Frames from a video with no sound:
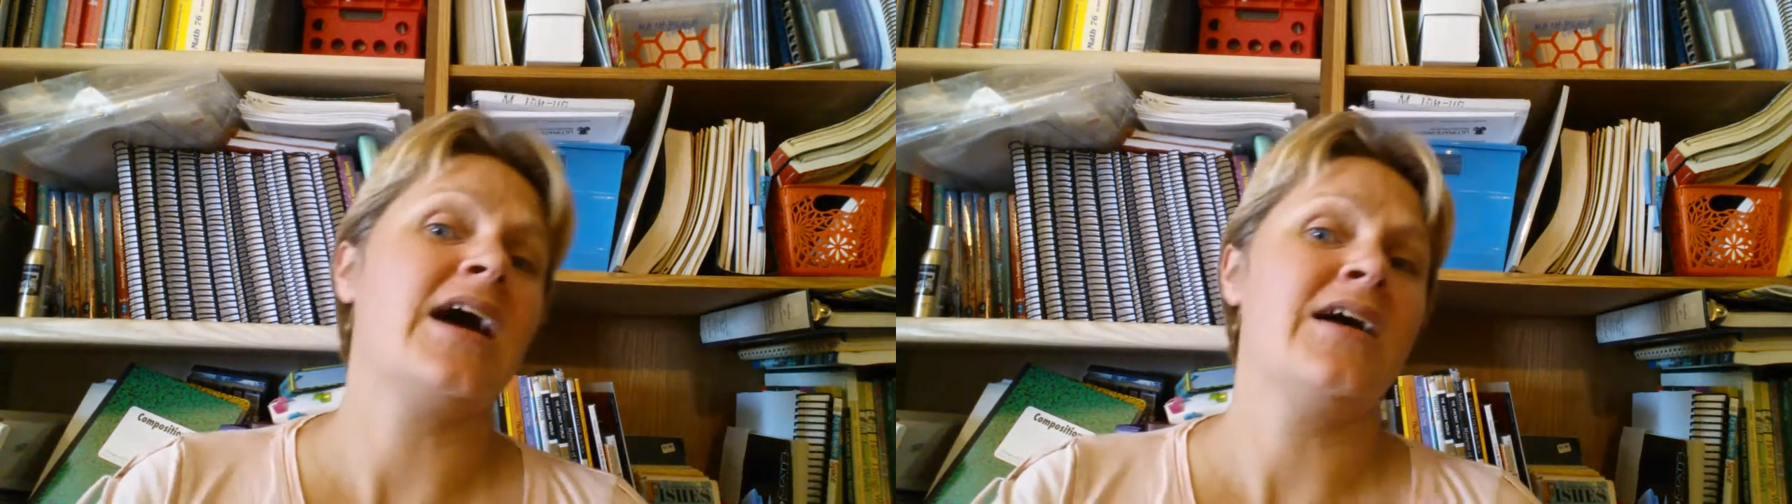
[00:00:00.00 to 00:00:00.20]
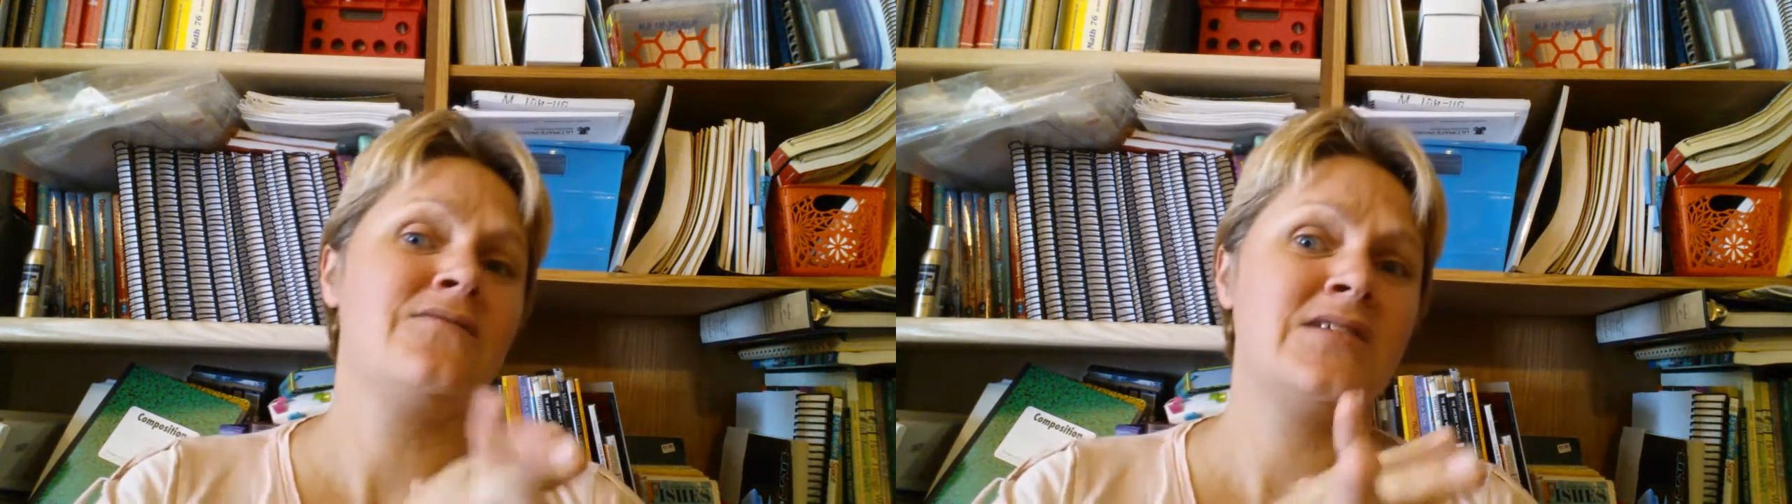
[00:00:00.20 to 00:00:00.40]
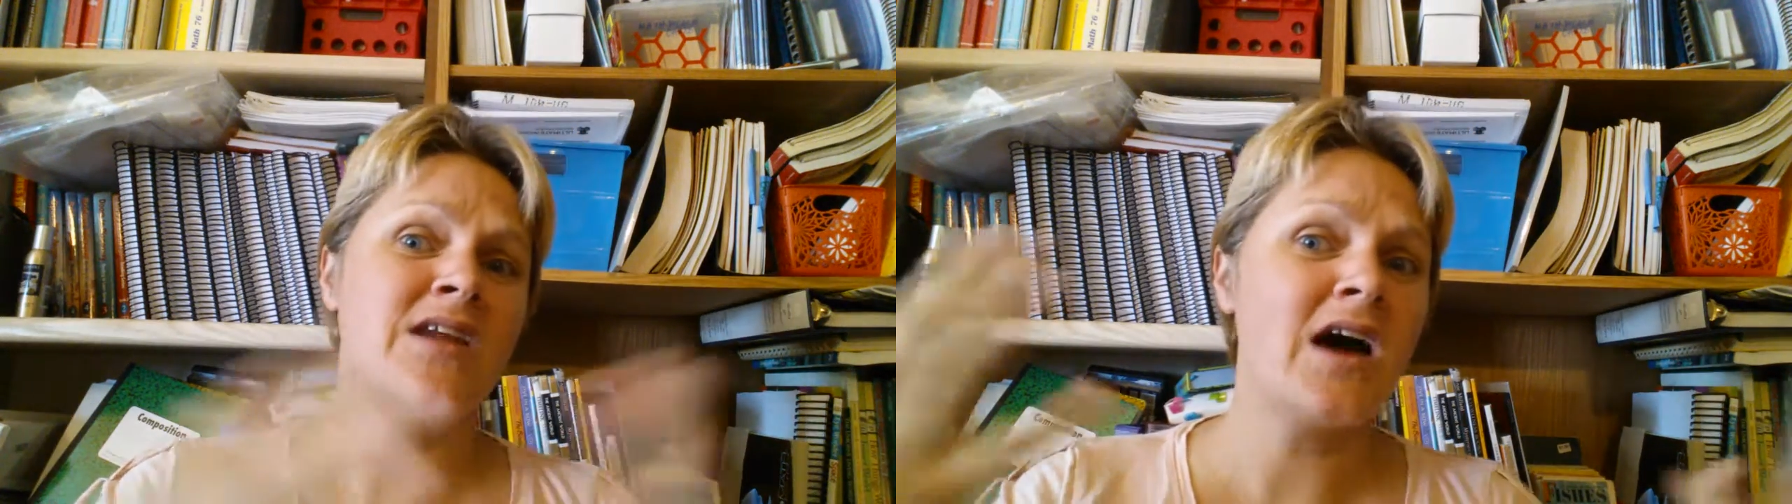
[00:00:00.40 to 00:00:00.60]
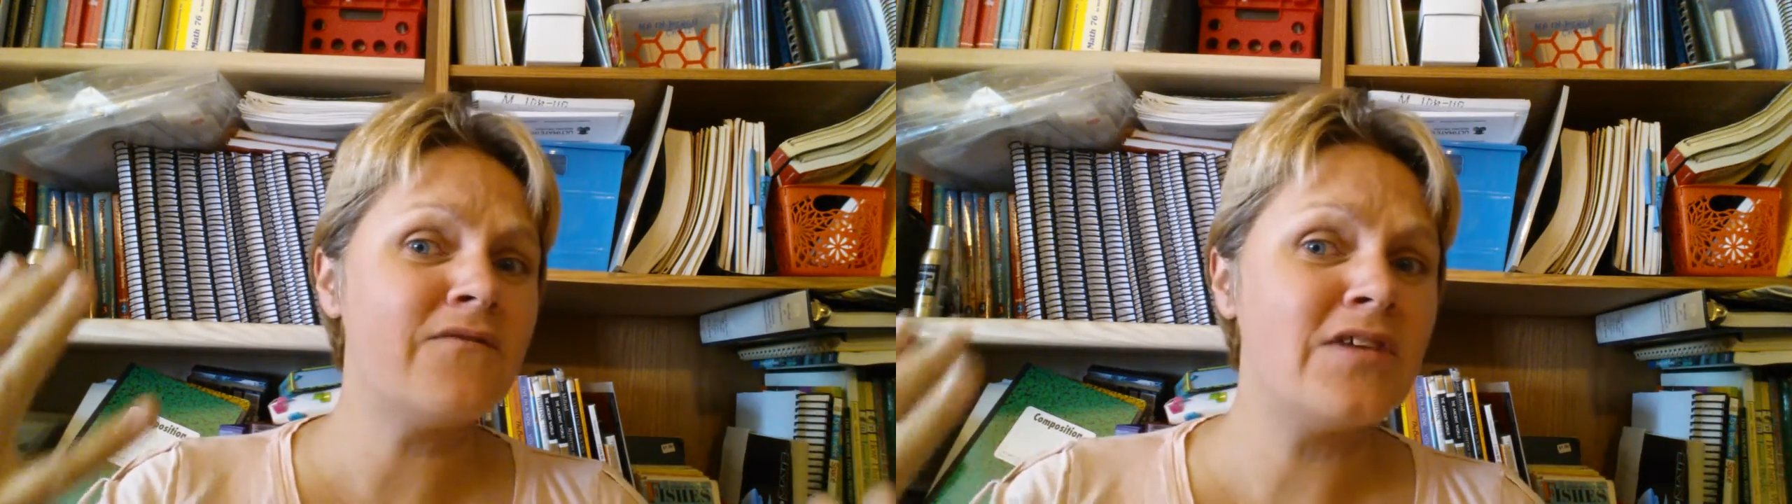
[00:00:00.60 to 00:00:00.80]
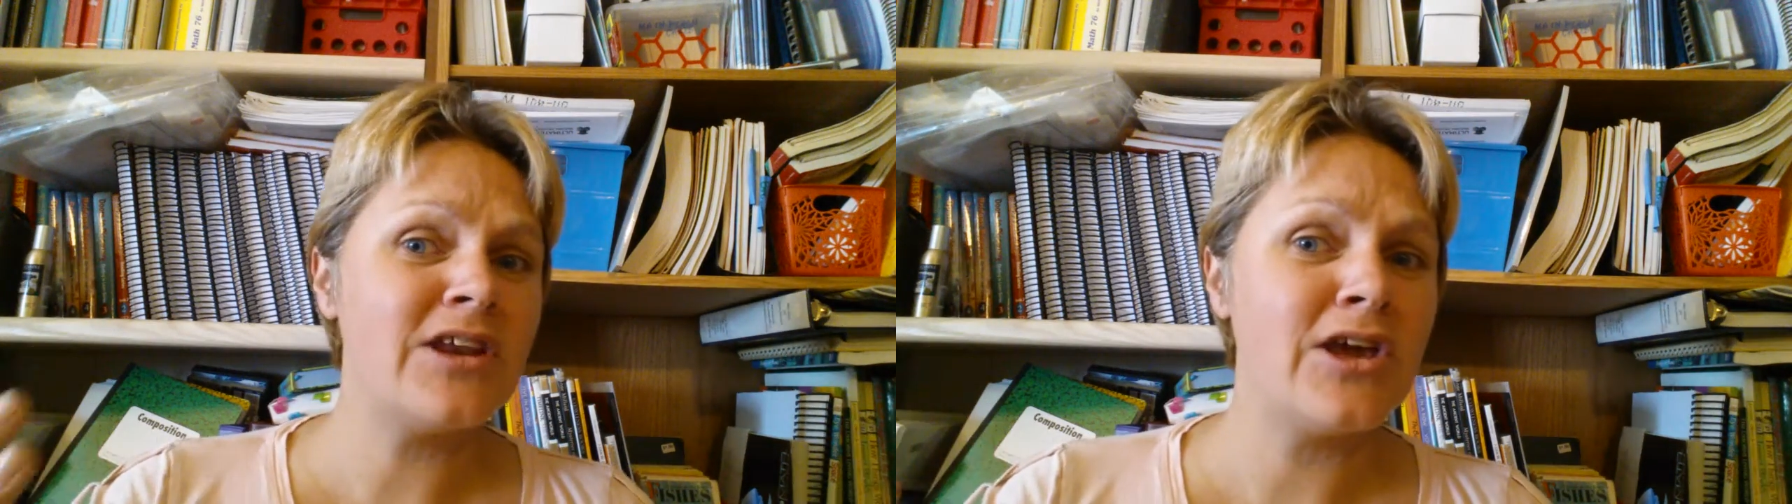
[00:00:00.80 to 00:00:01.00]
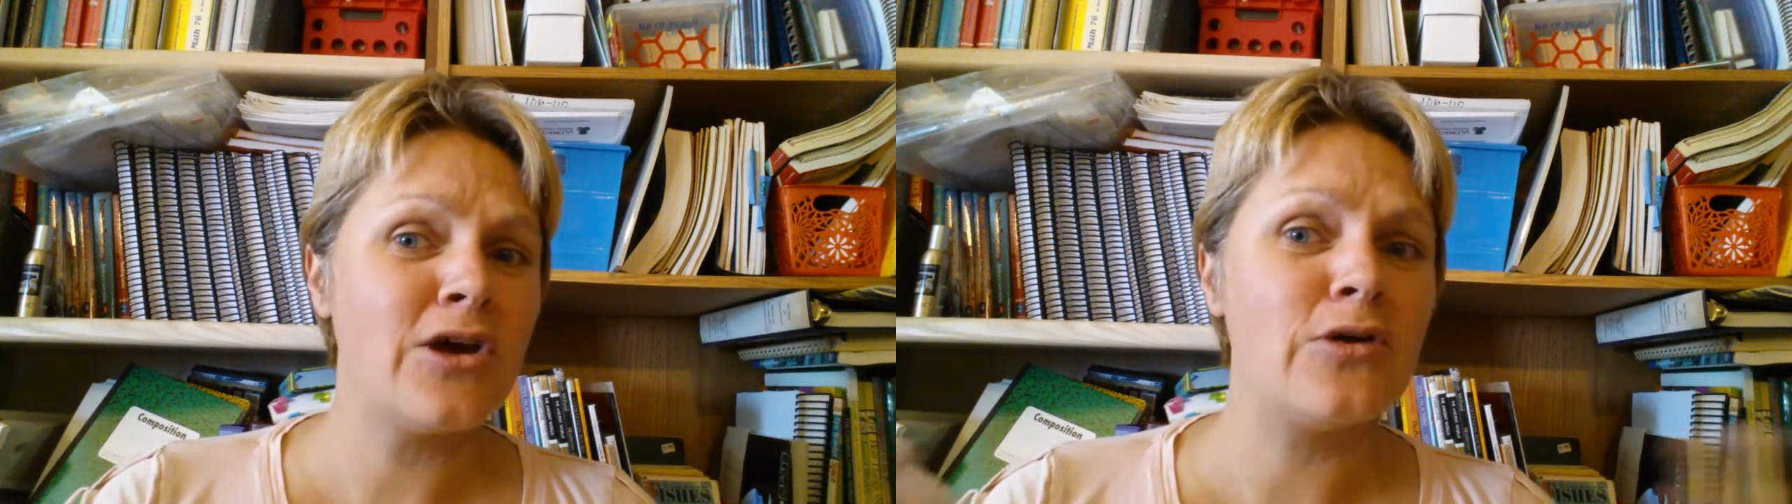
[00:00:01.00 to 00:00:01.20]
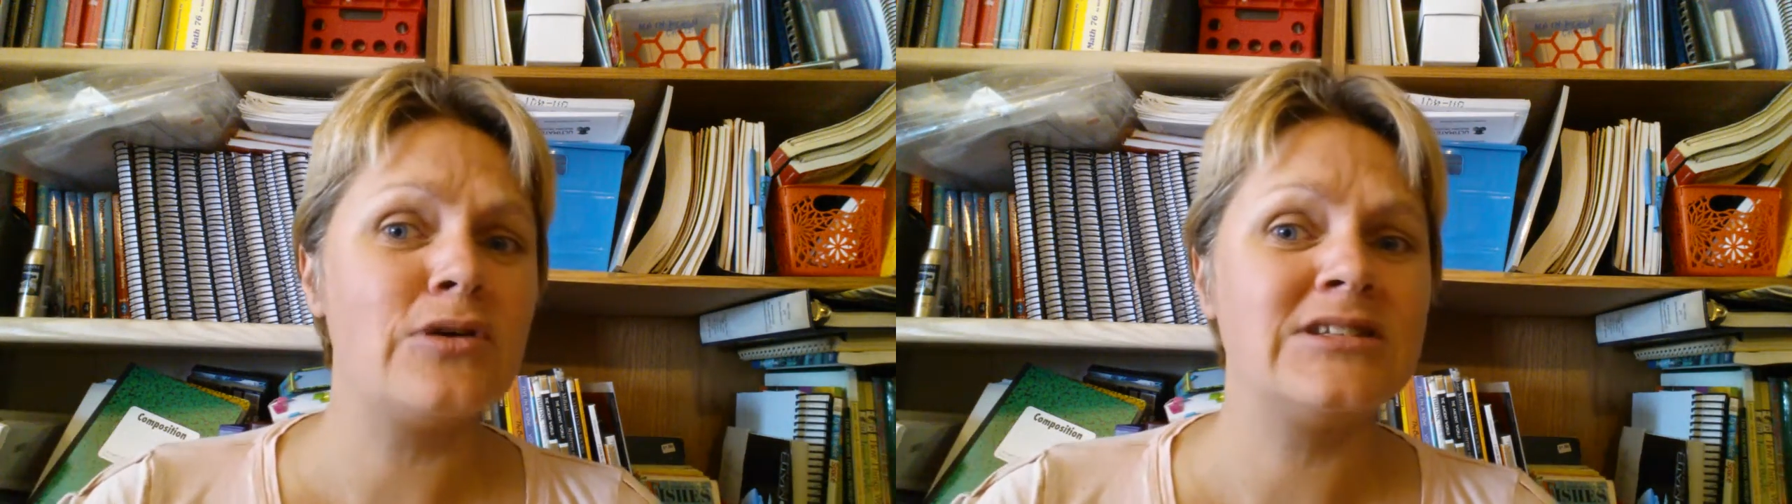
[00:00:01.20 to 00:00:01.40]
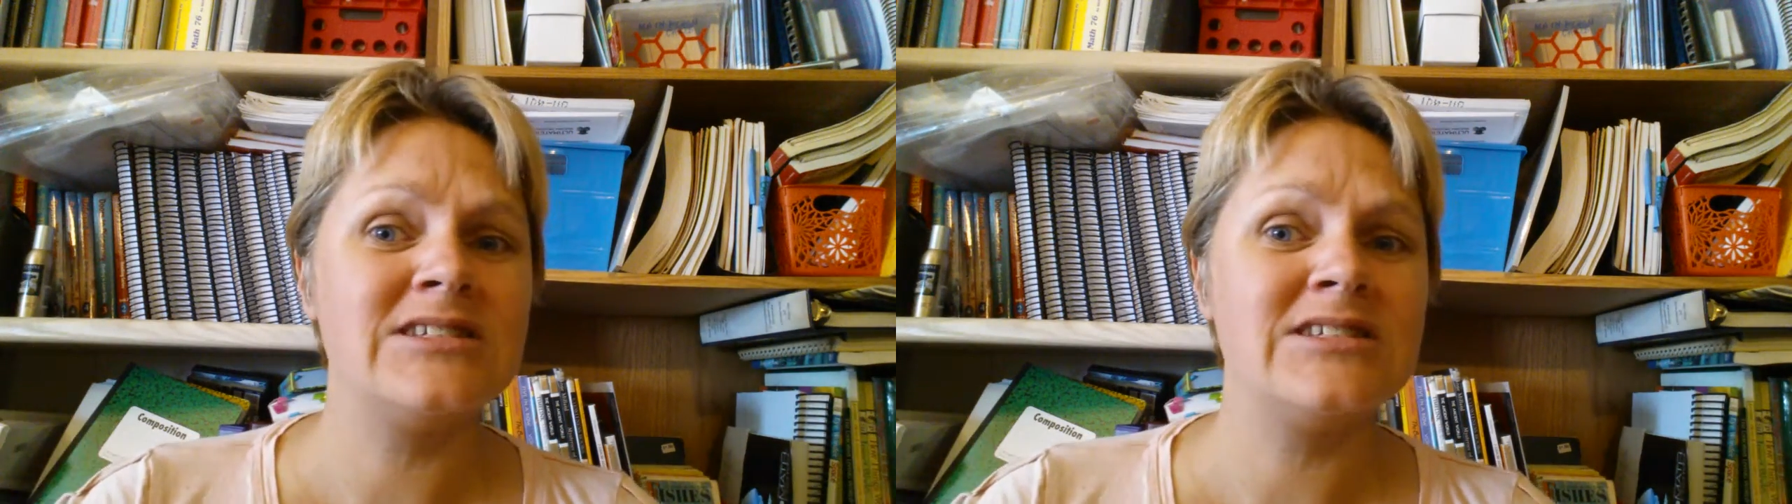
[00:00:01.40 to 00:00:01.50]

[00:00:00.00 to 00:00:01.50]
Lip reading: I've not videoed.